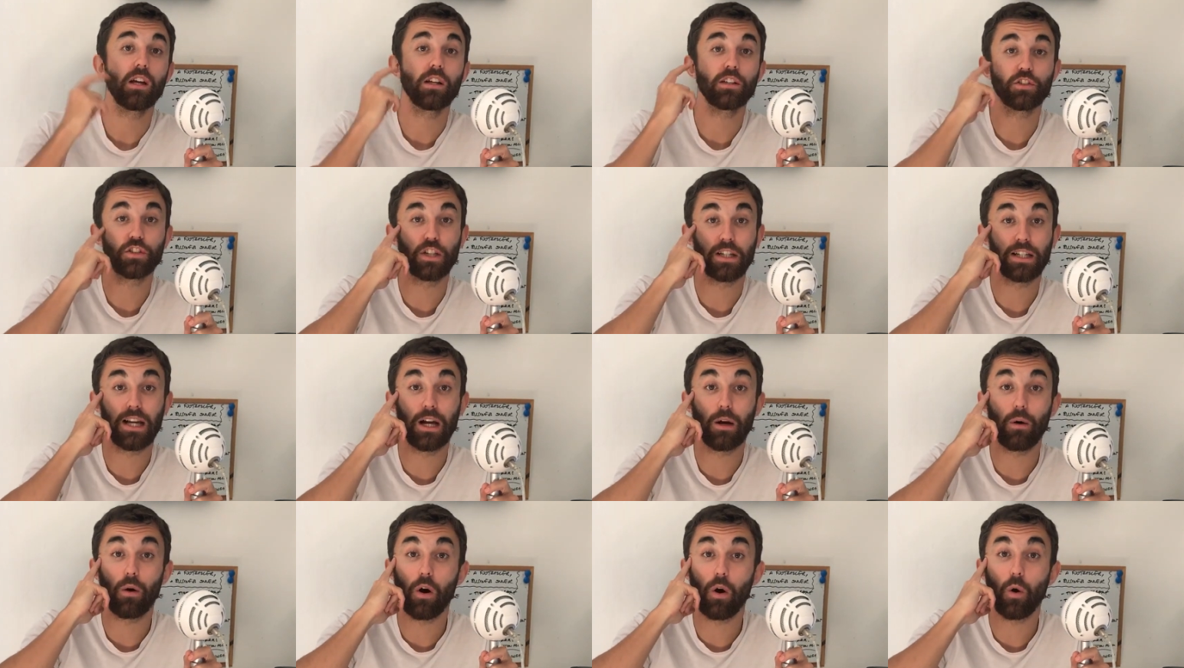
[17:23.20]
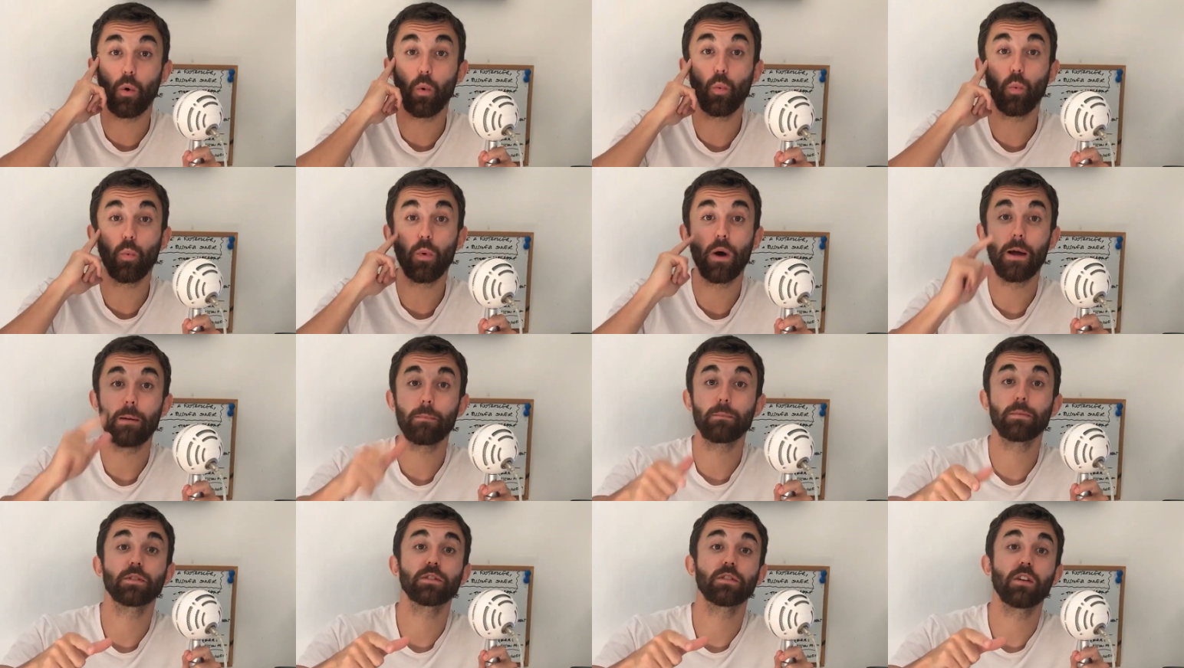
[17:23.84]
Check out our
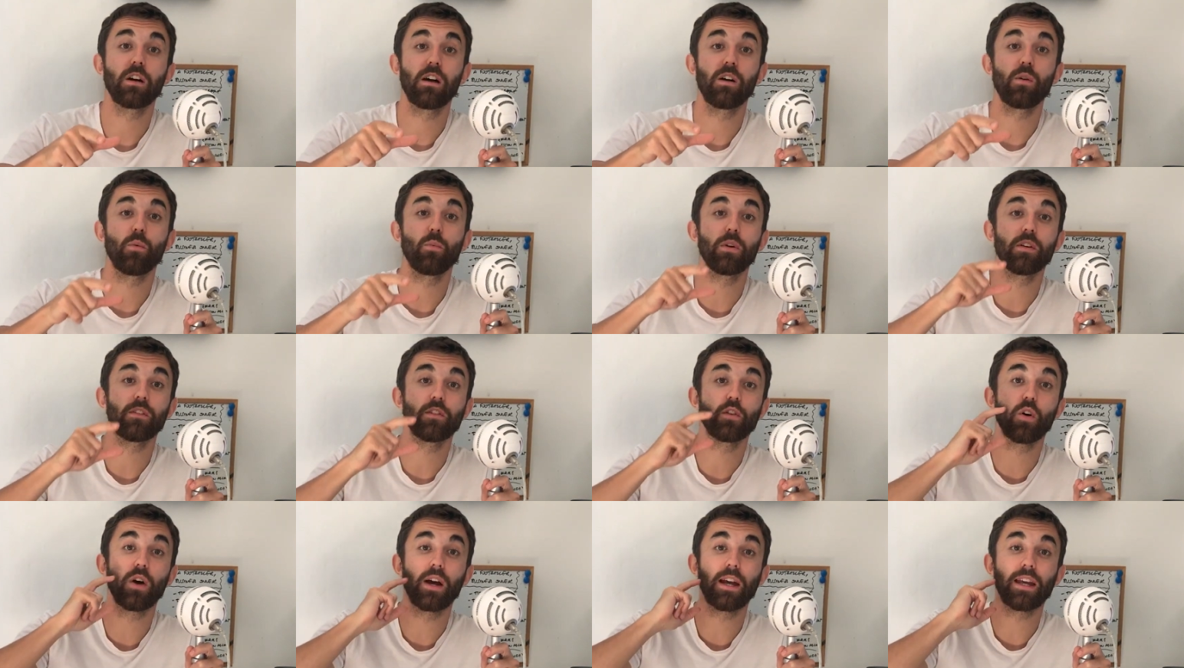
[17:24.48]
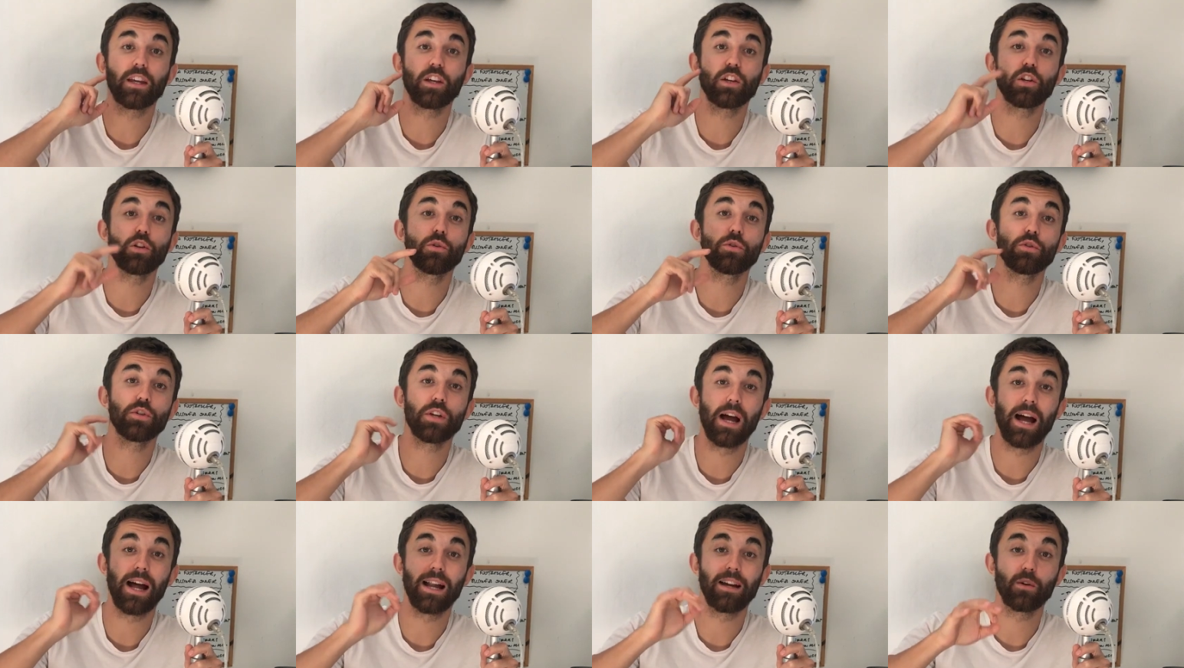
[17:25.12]
website, we've got a
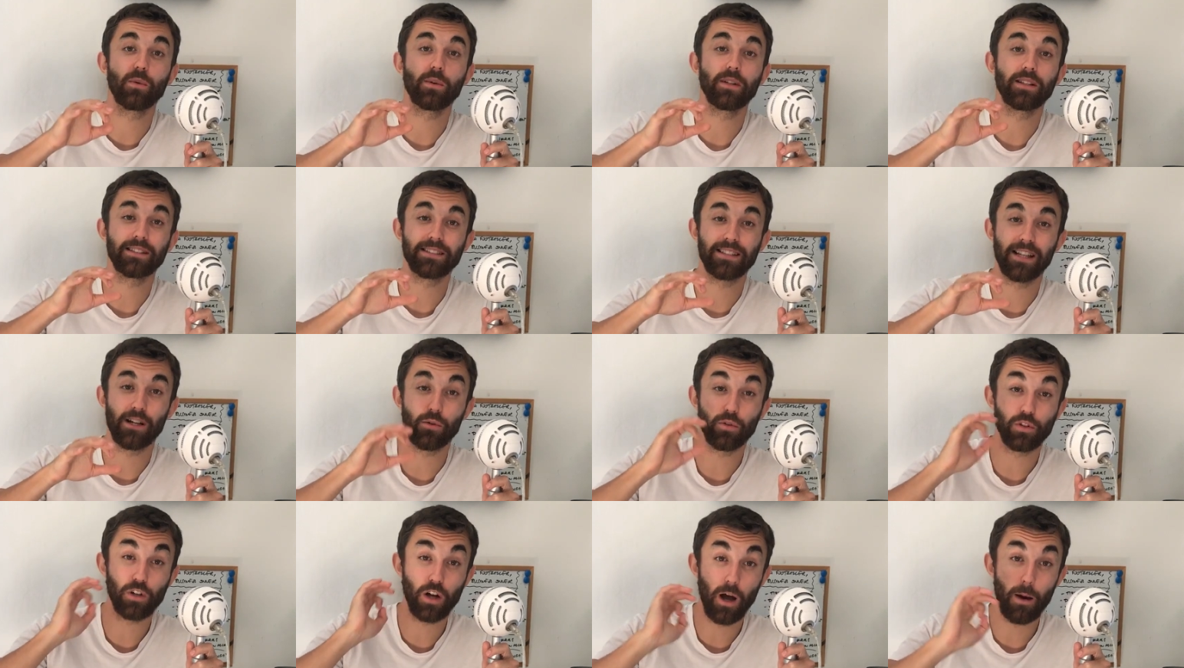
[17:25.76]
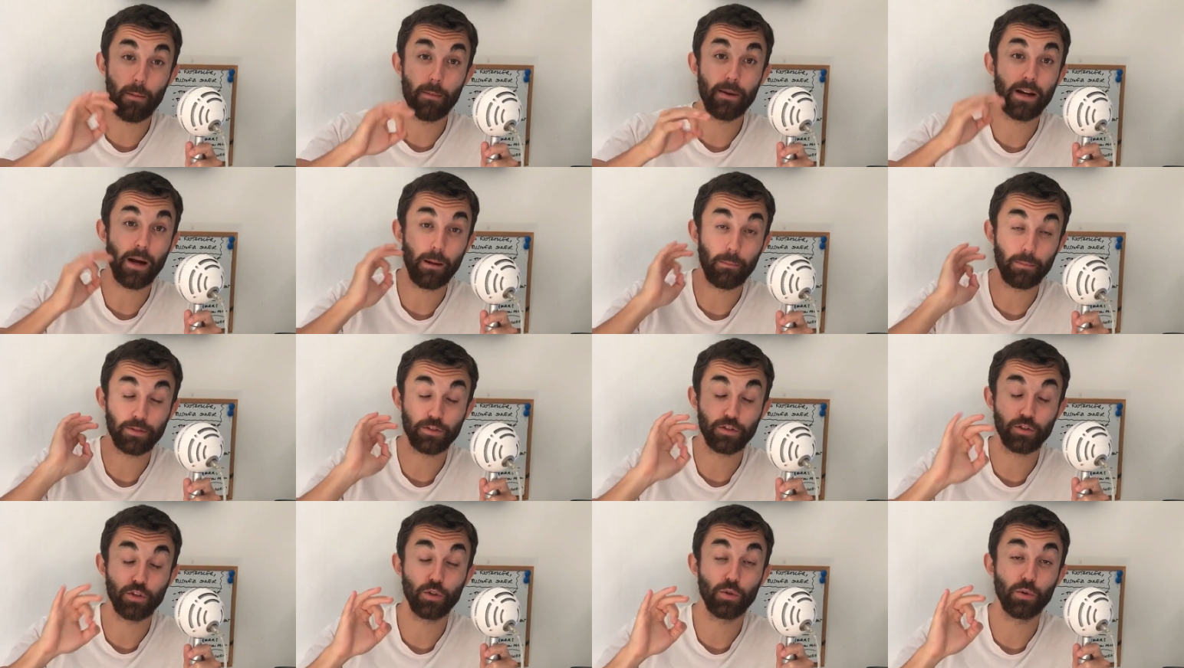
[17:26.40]
huge Halloween sale coming
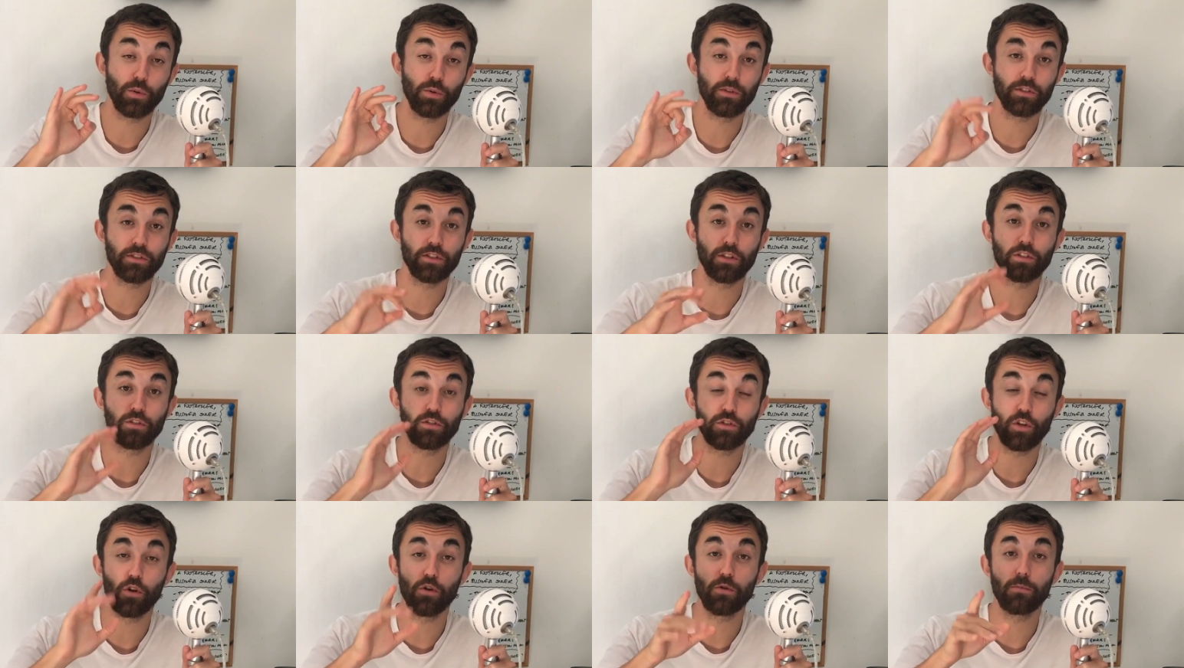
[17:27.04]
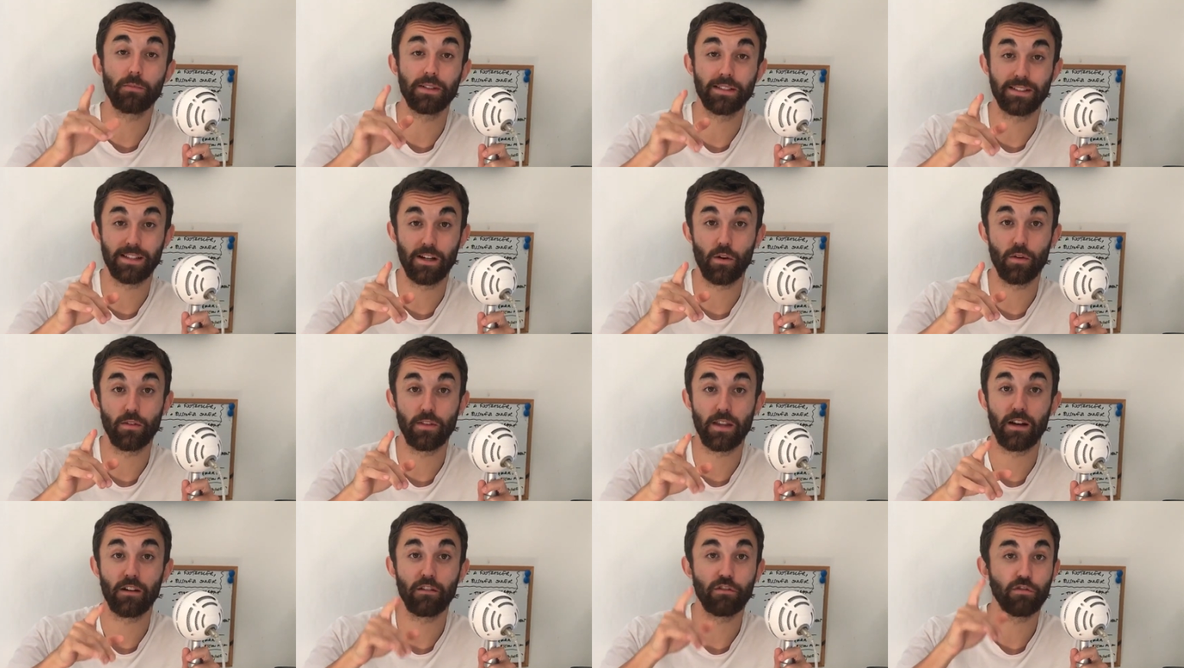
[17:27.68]
up soon, so don't miss out
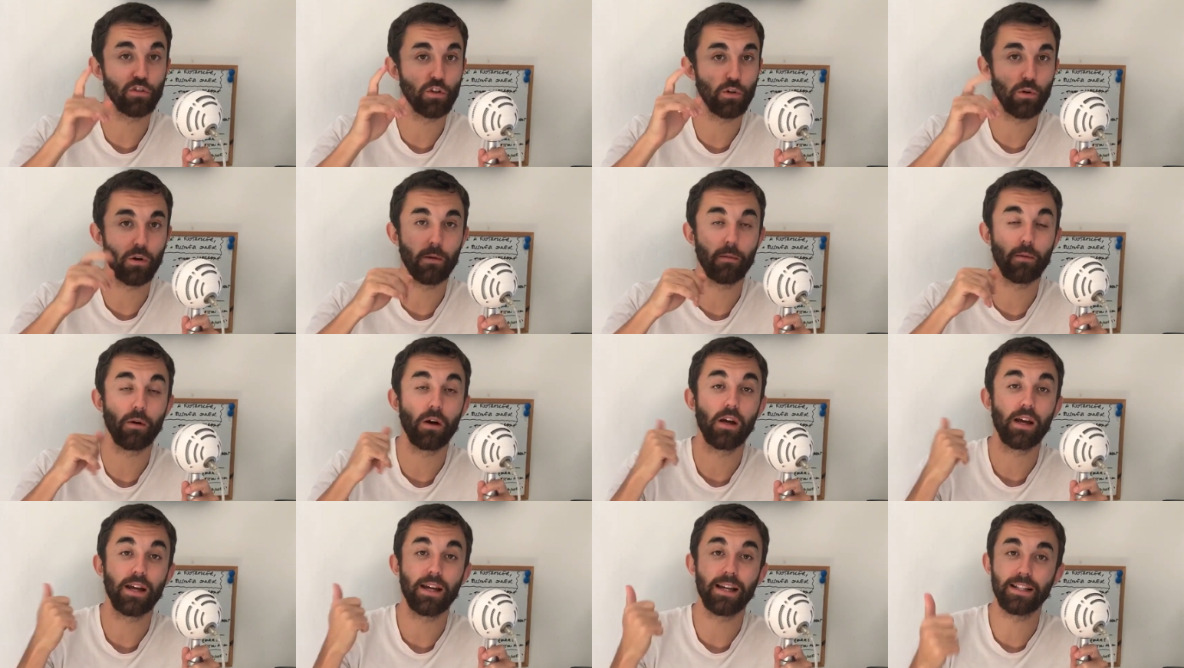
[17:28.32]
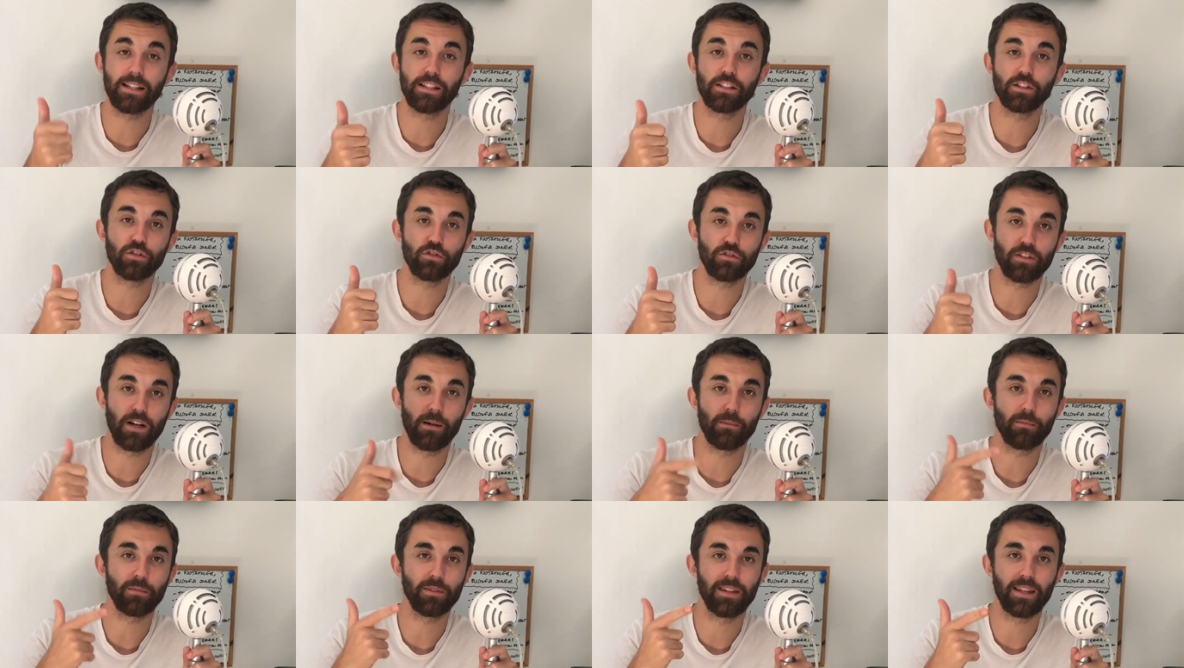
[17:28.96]
on that. Follow our
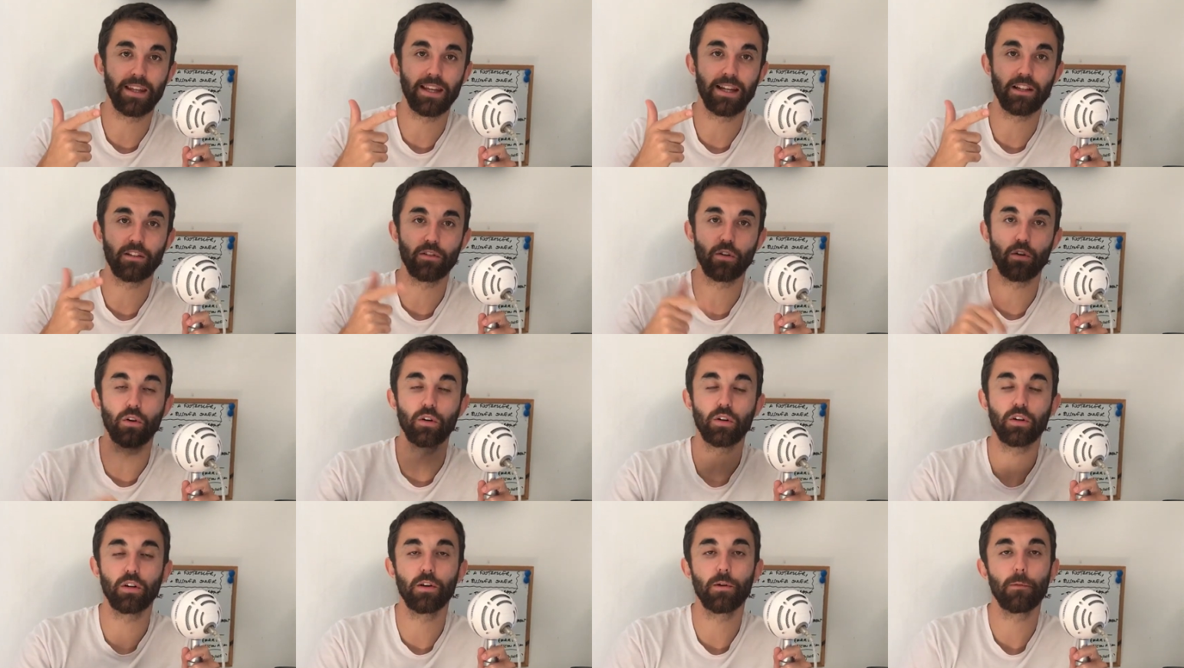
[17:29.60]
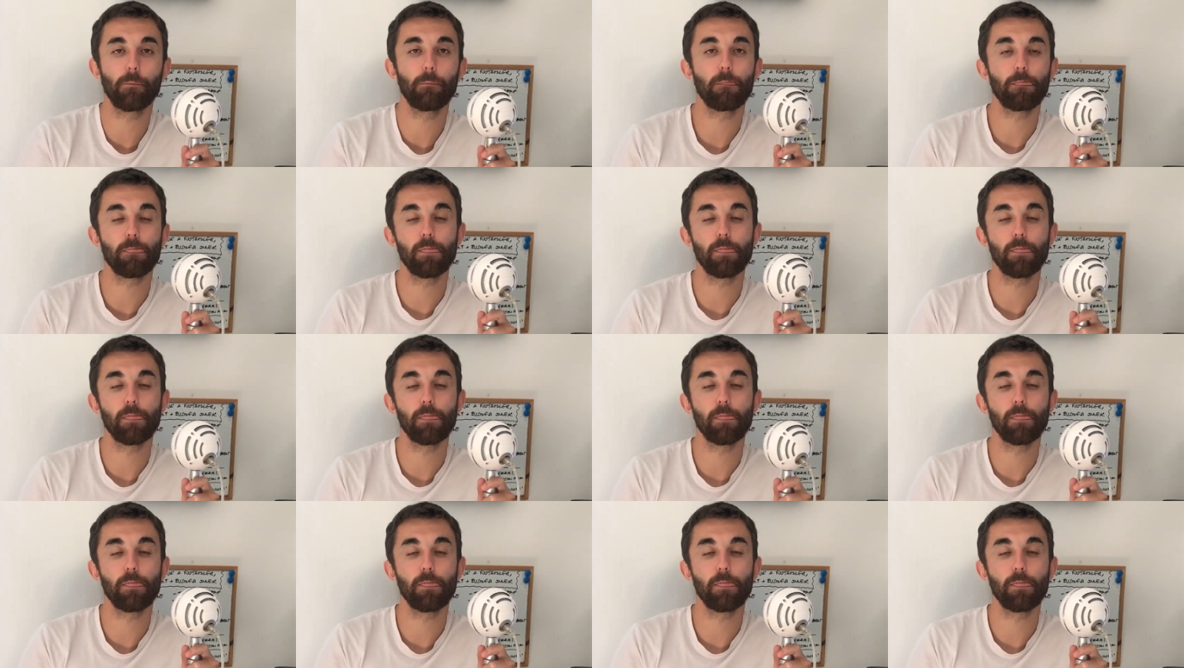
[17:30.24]
Instagram, TikTok,